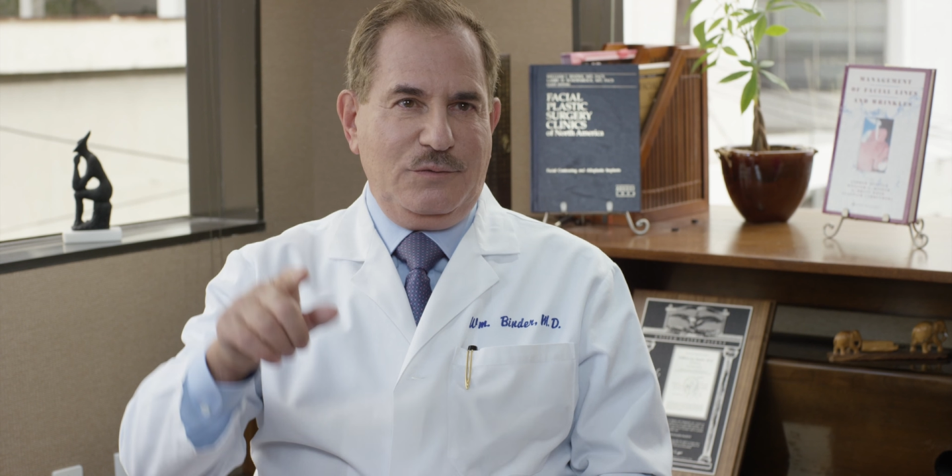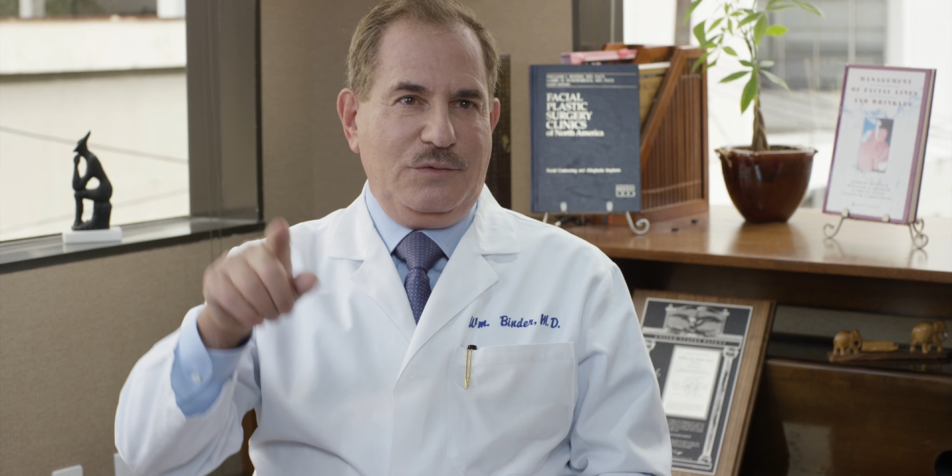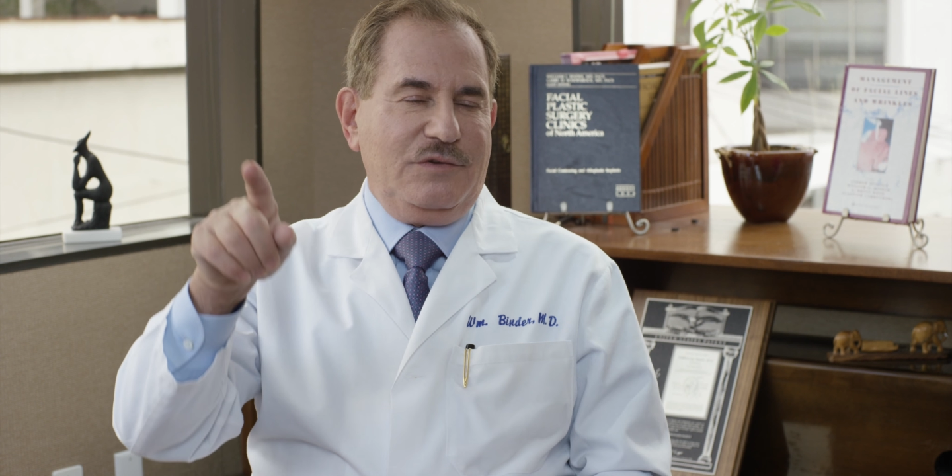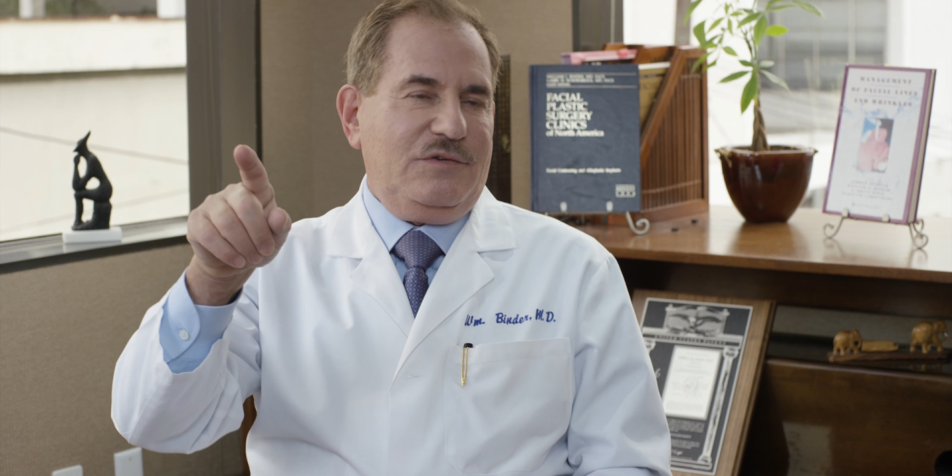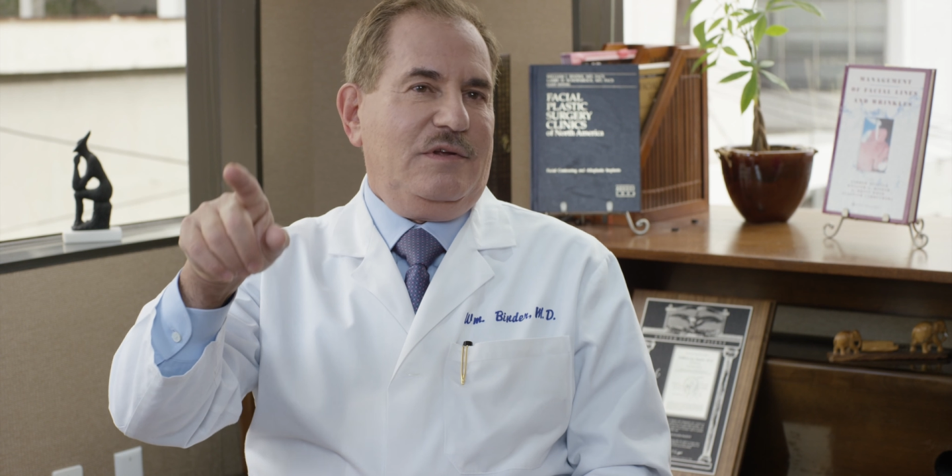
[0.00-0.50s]

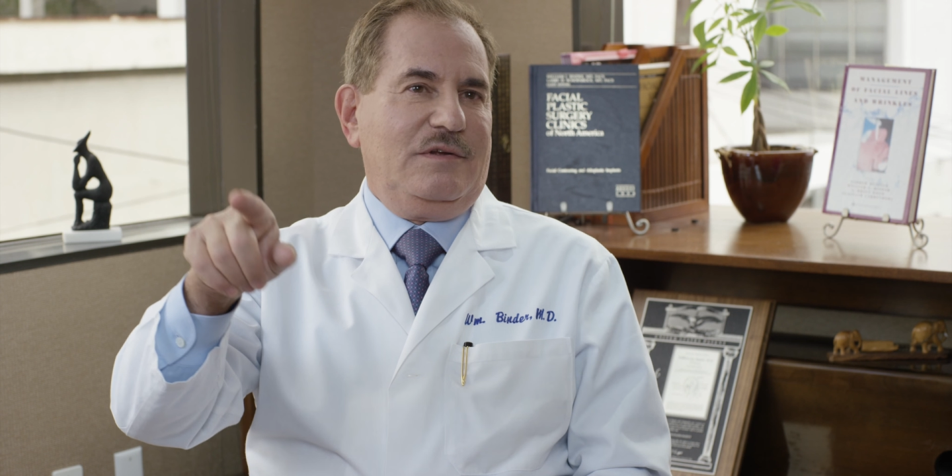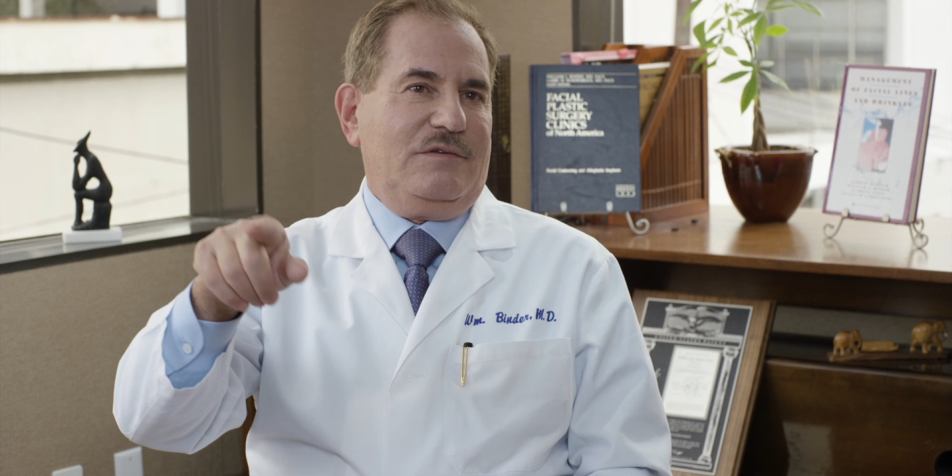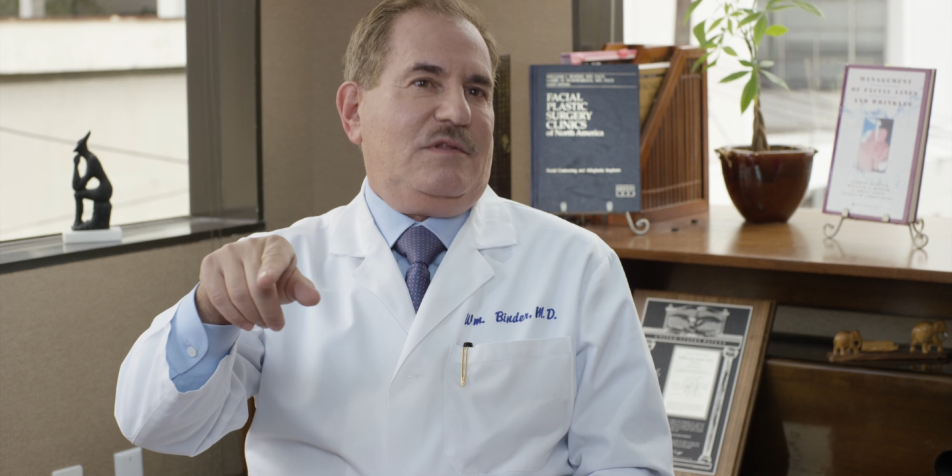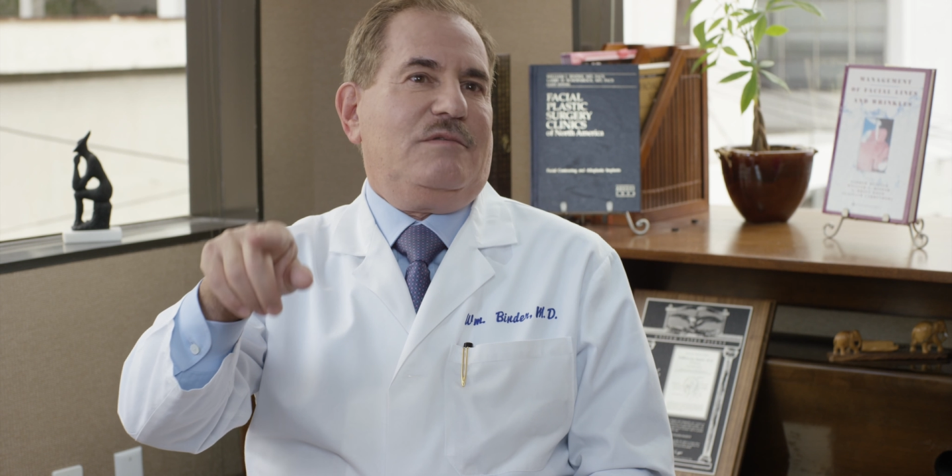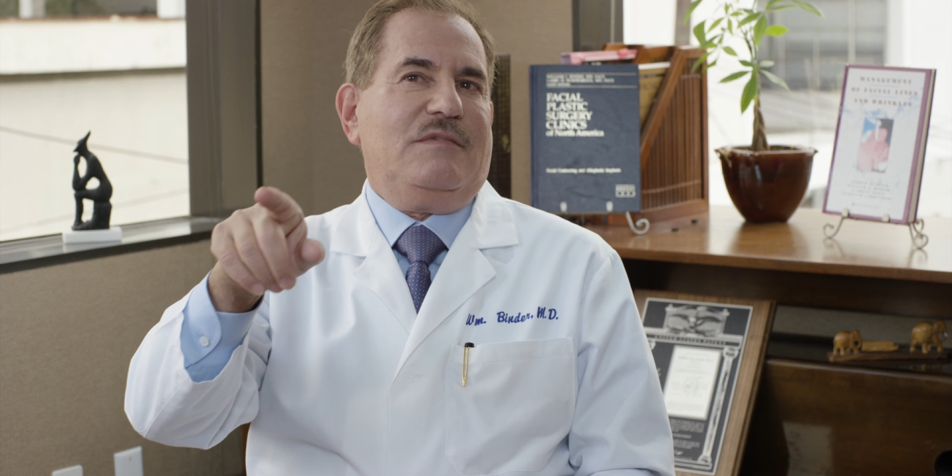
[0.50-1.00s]
was
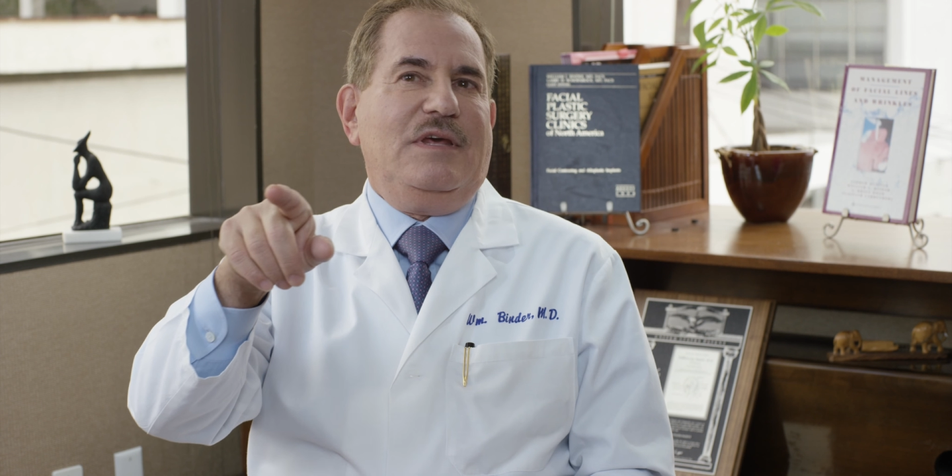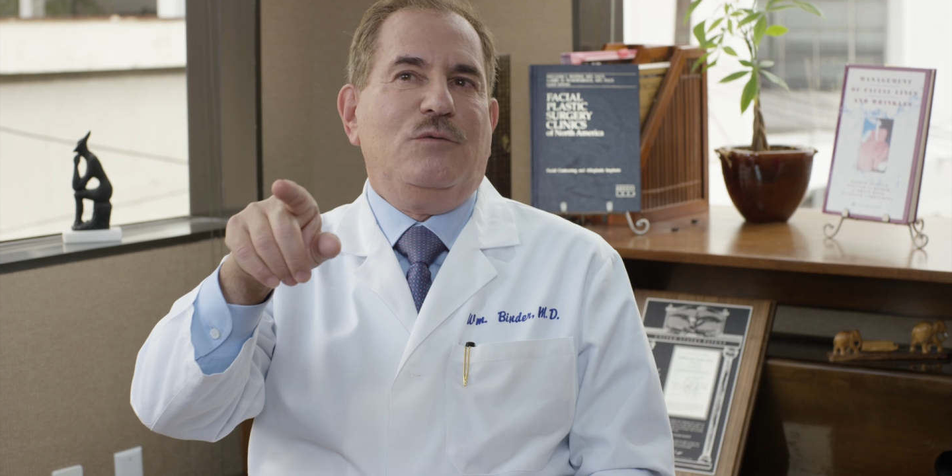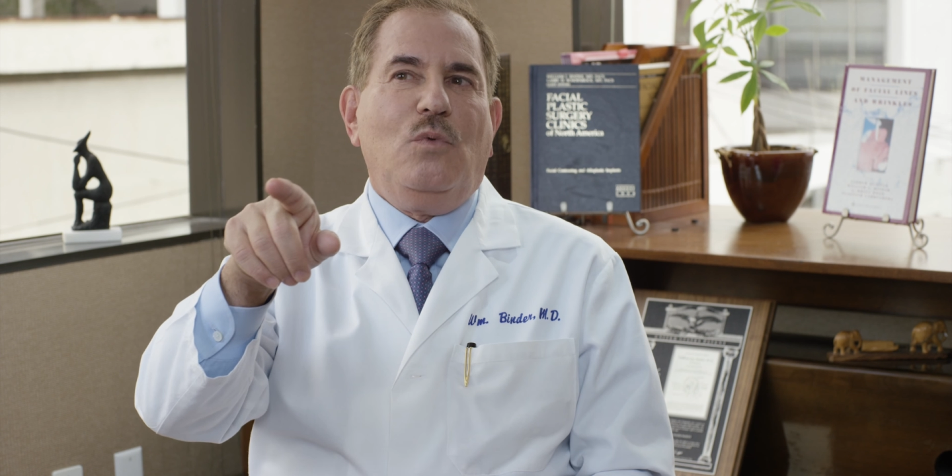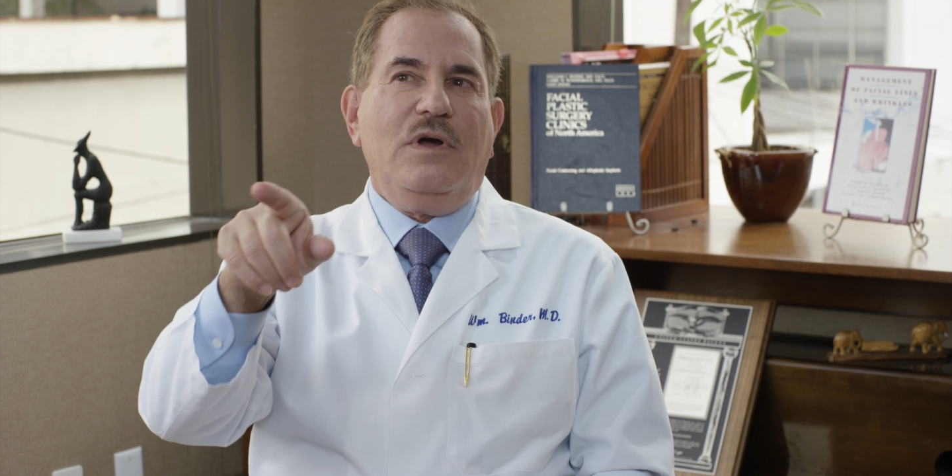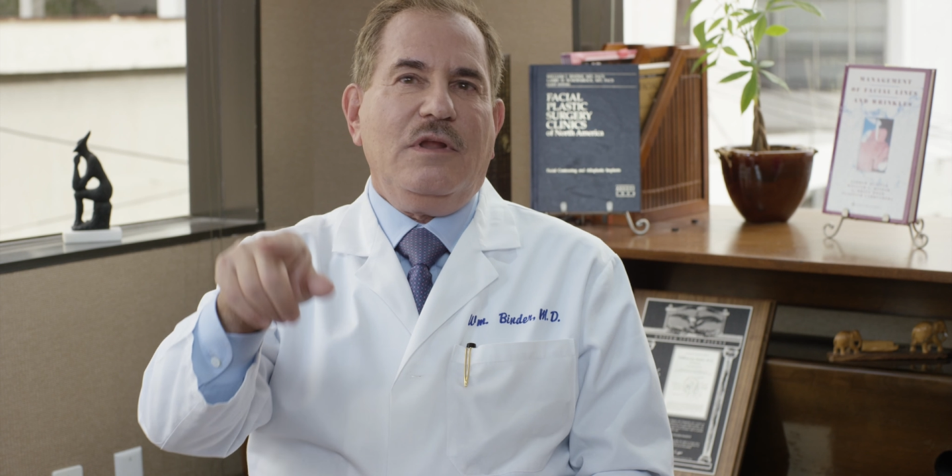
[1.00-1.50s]
in one